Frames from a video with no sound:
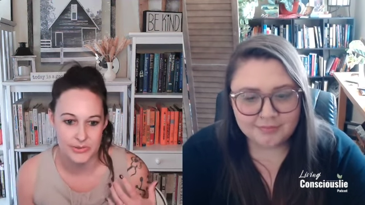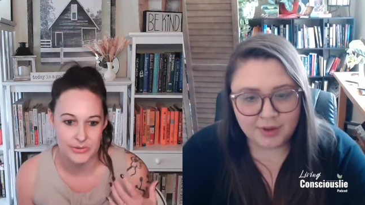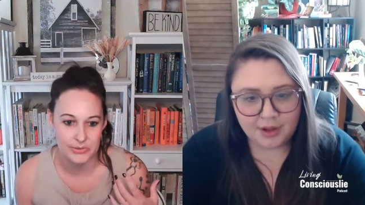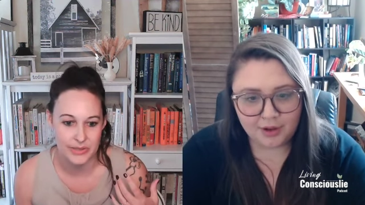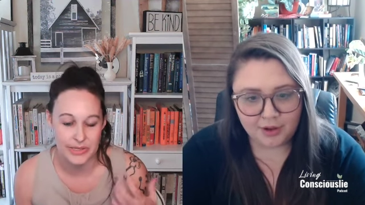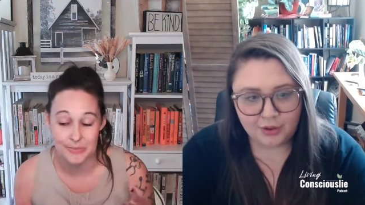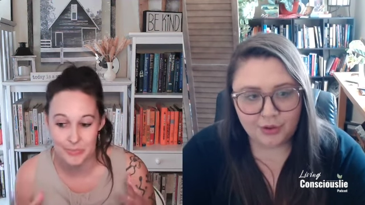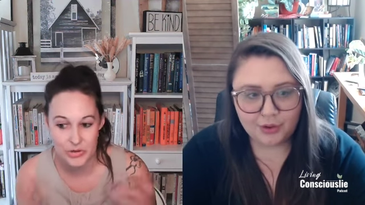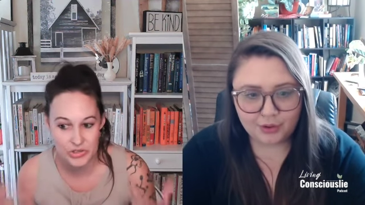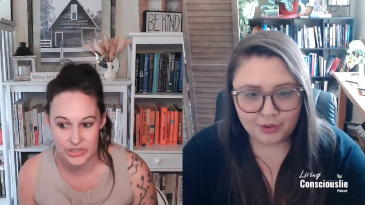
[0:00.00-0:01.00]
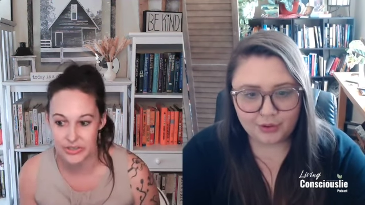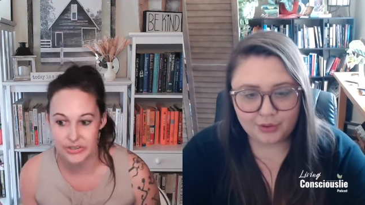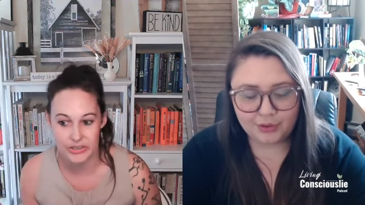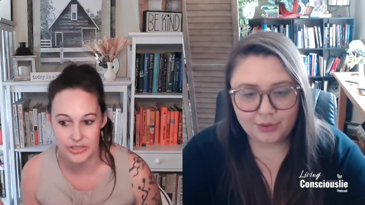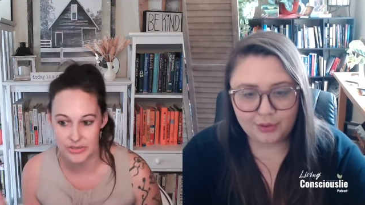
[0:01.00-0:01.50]
Speaker 1: to like pushing
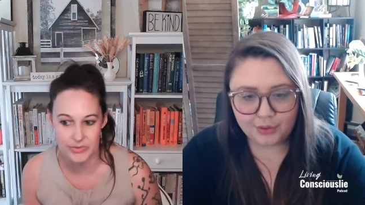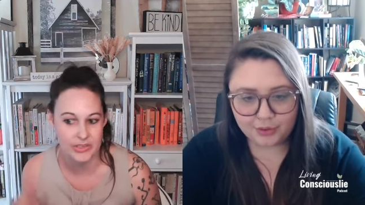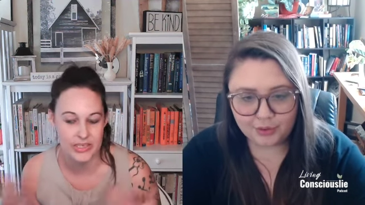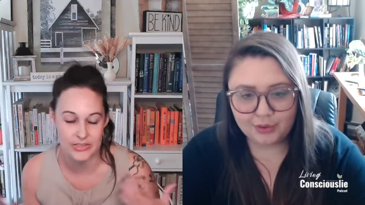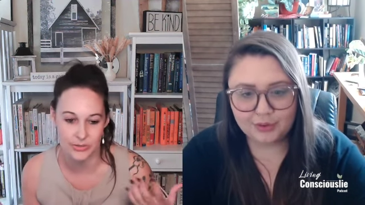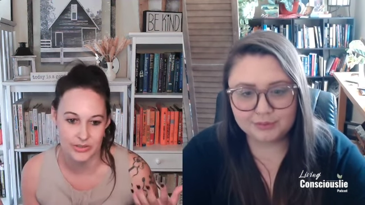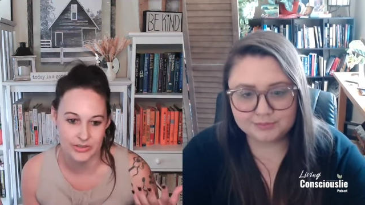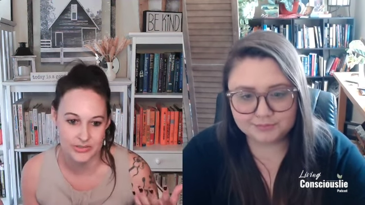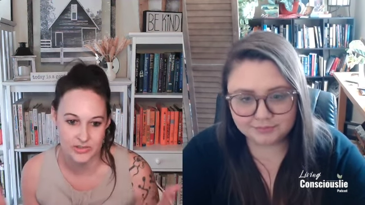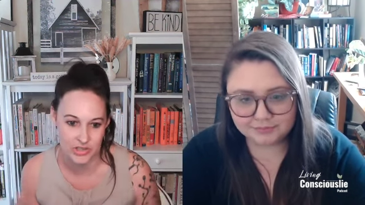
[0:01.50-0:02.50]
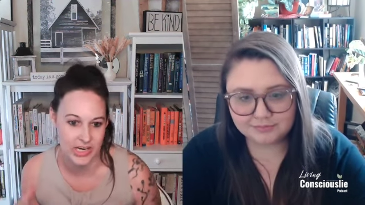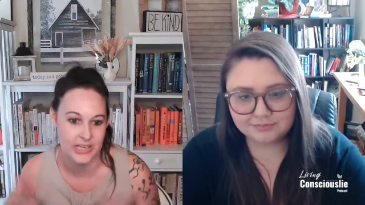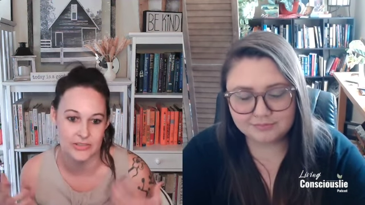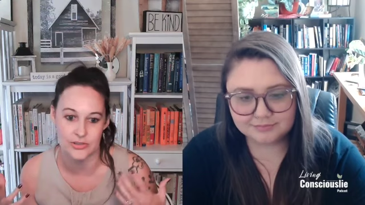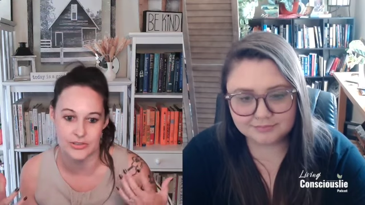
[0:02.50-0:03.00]
your community towards
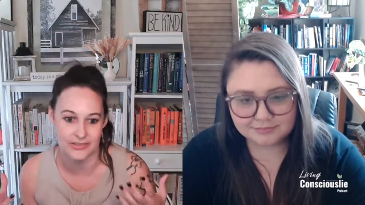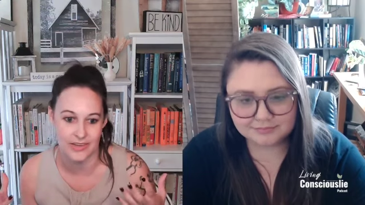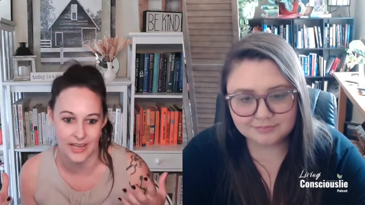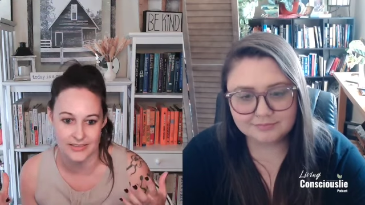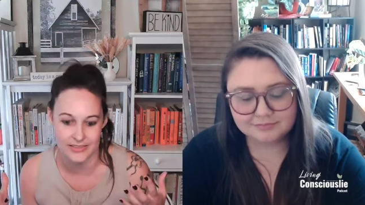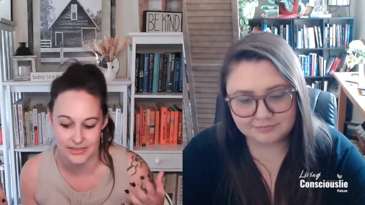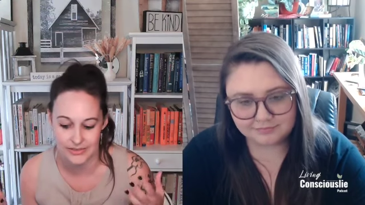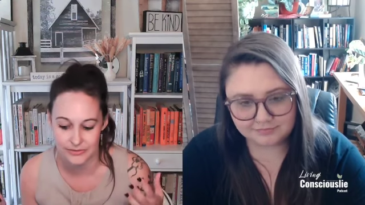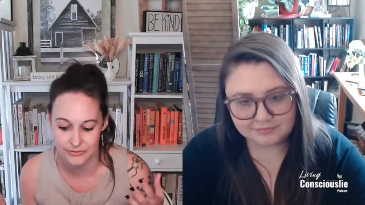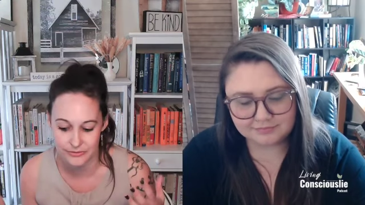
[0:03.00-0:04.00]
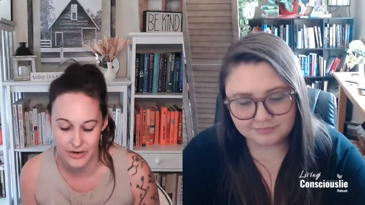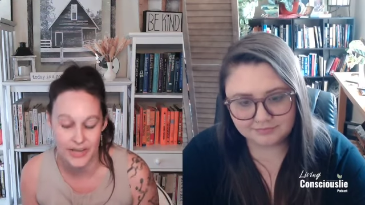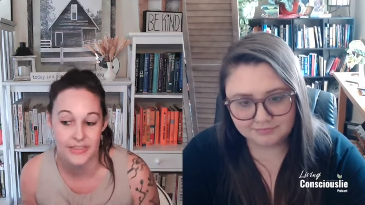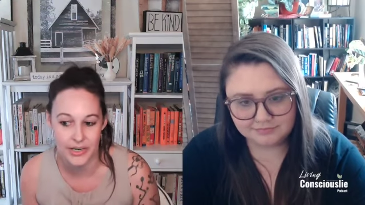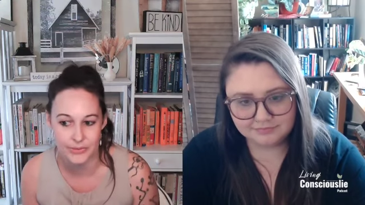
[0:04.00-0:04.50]
change and, and to
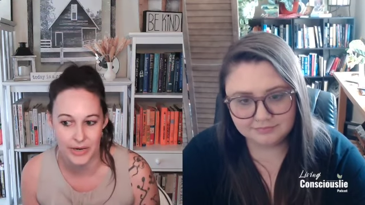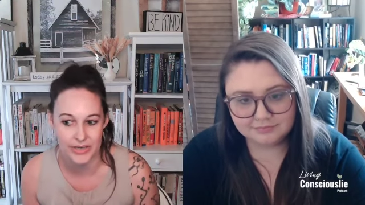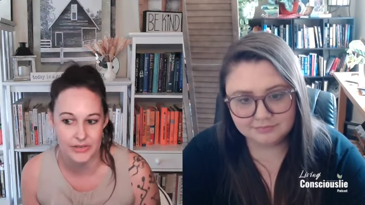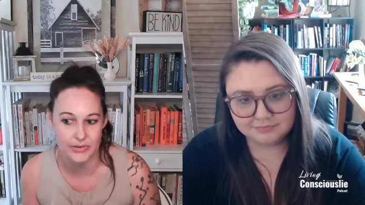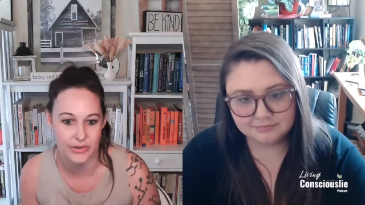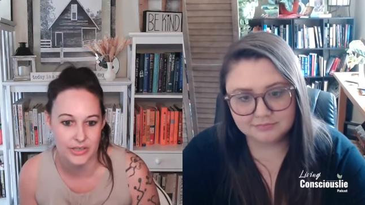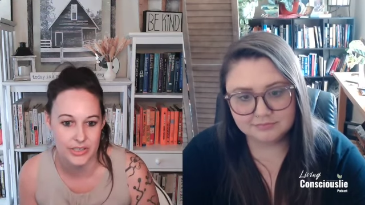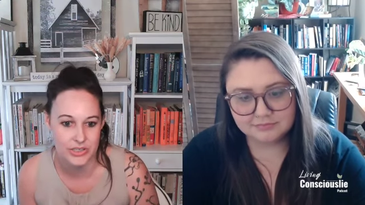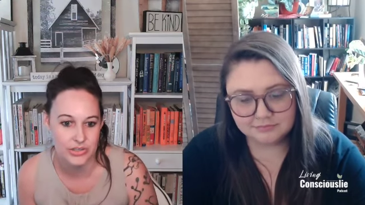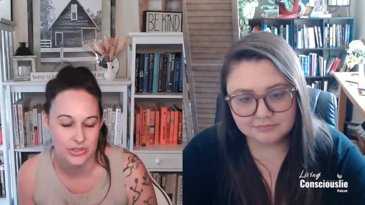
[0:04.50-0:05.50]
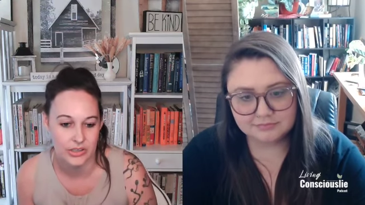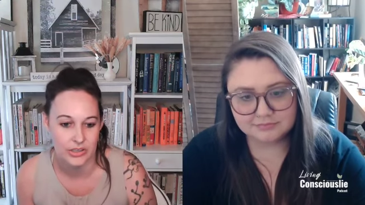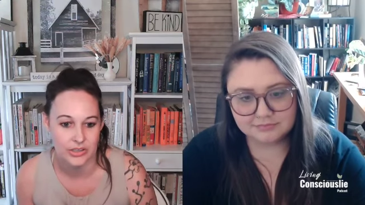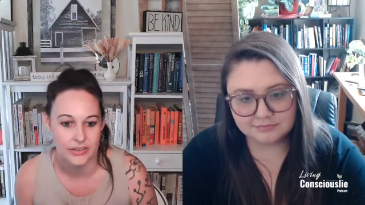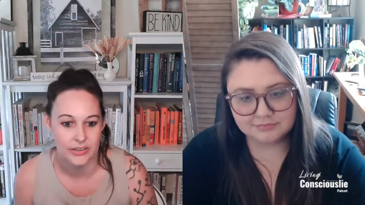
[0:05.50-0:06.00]
find their radical
Speaker 2: courage?
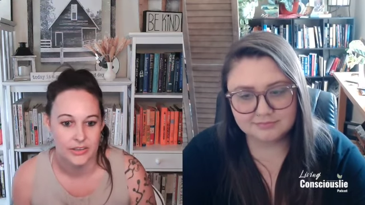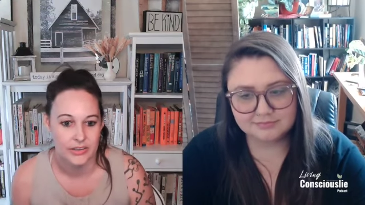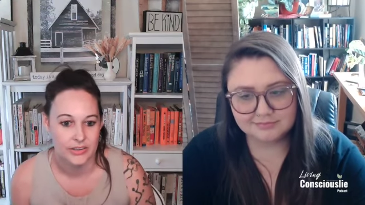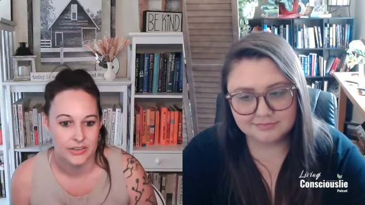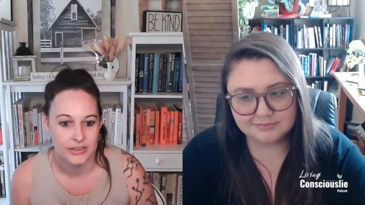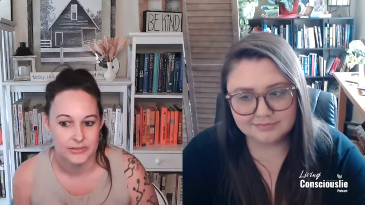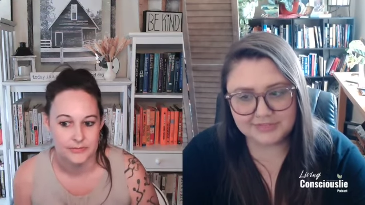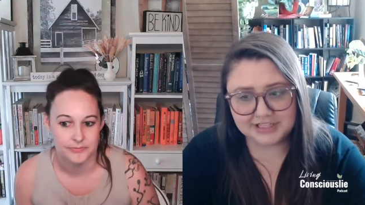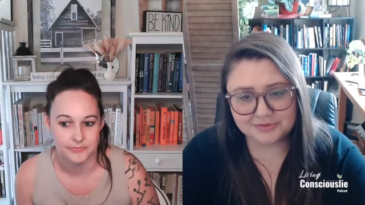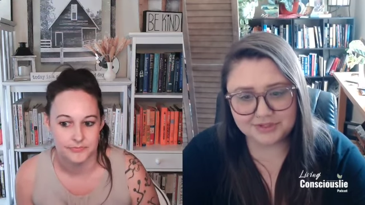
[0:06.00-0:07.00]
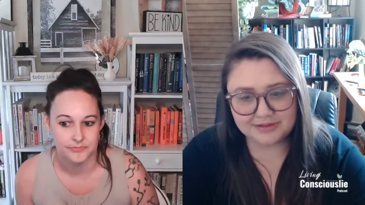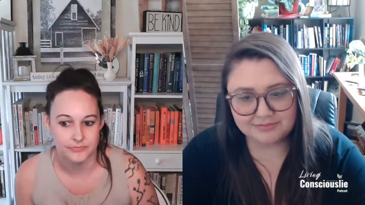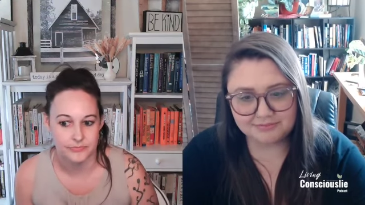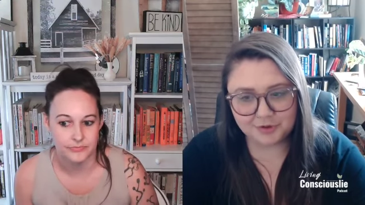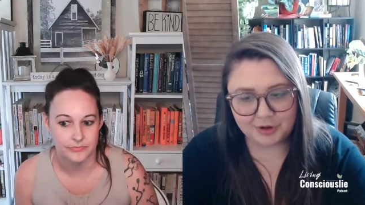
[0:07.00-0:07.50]
Mm, that's a
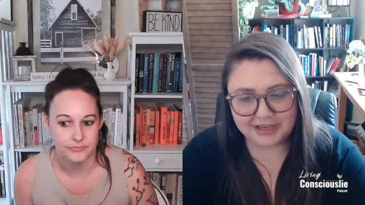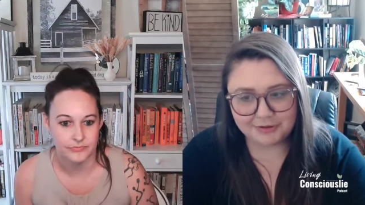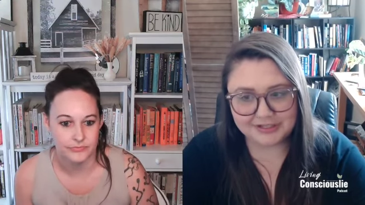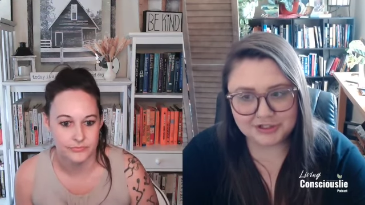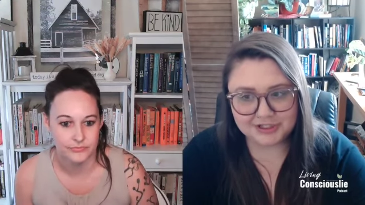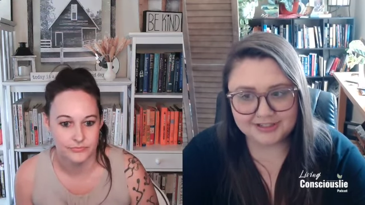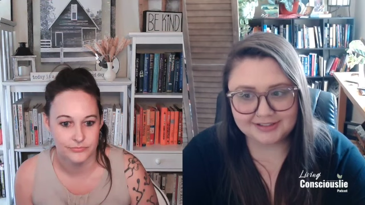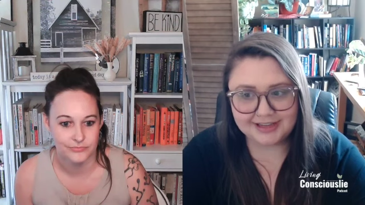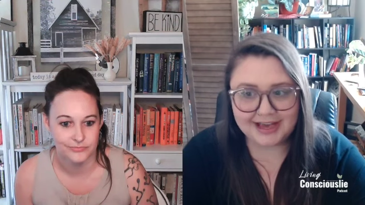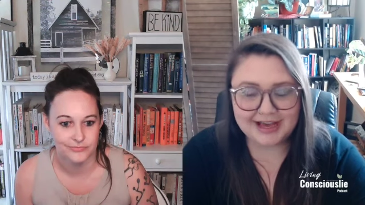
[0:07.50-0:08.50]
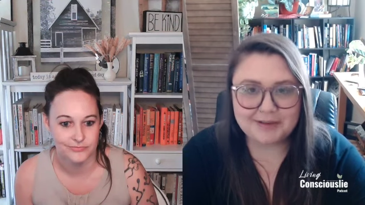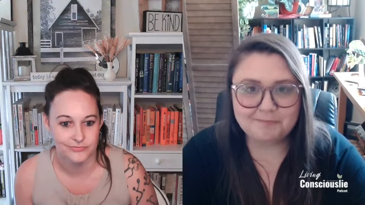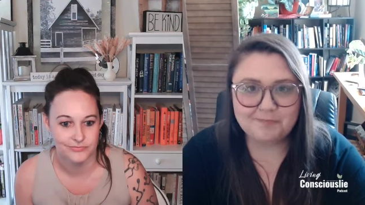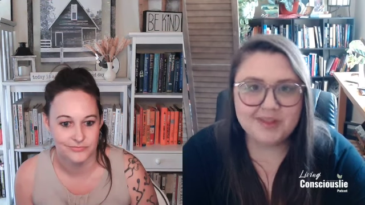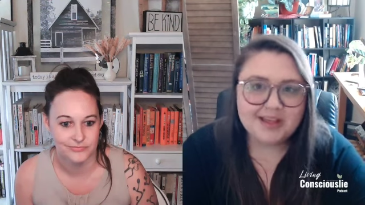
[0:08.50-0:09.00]
really great question.
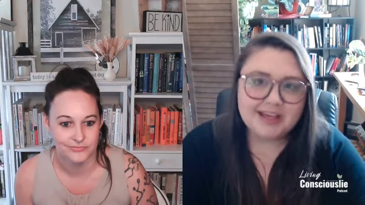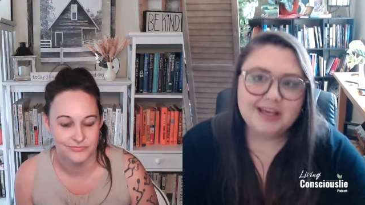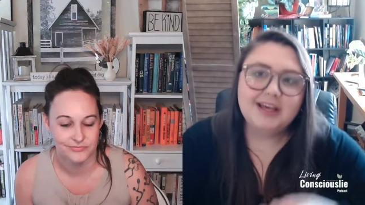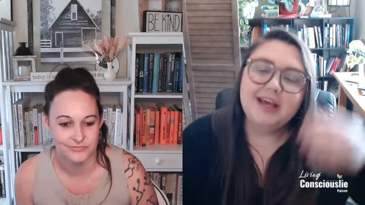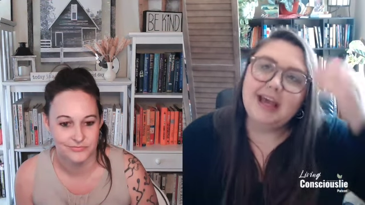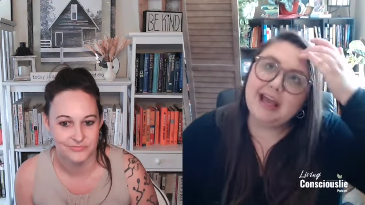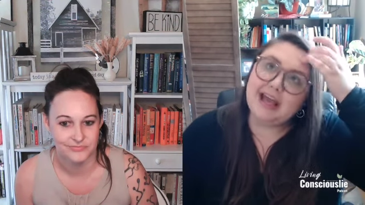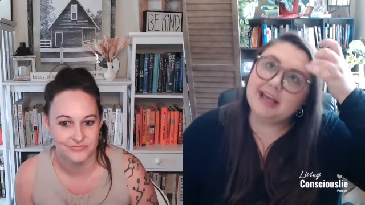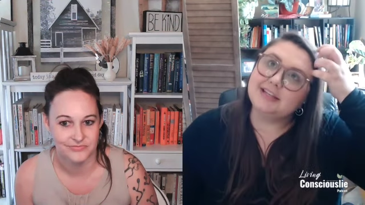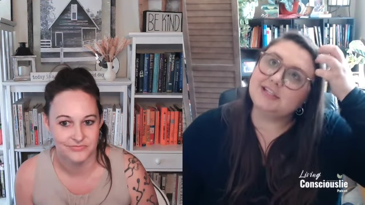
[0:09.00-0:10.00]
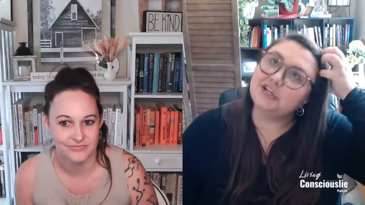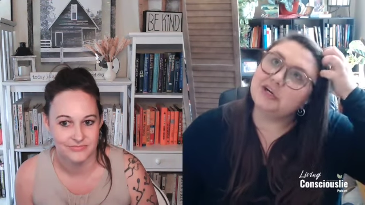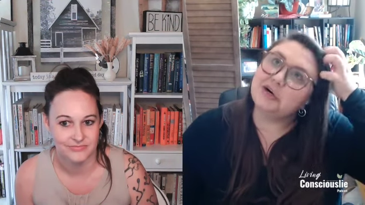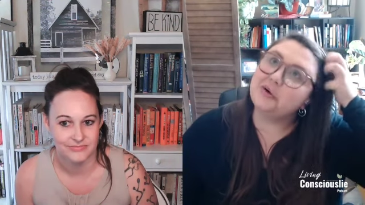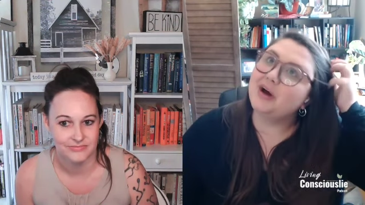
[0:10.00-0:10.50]
Um, and you
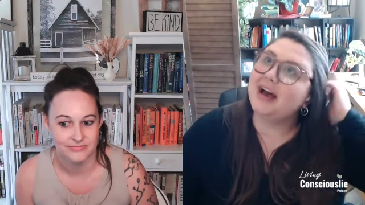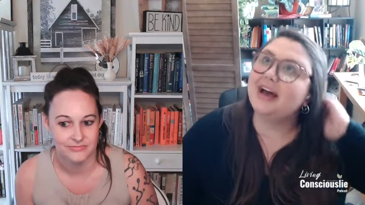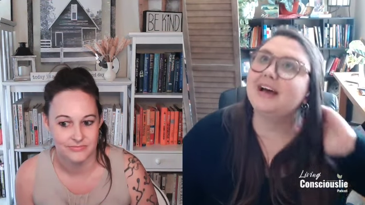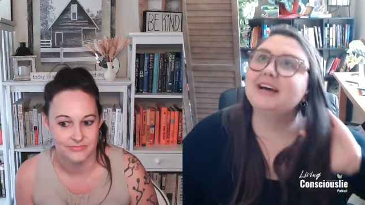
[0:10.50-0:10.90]
know,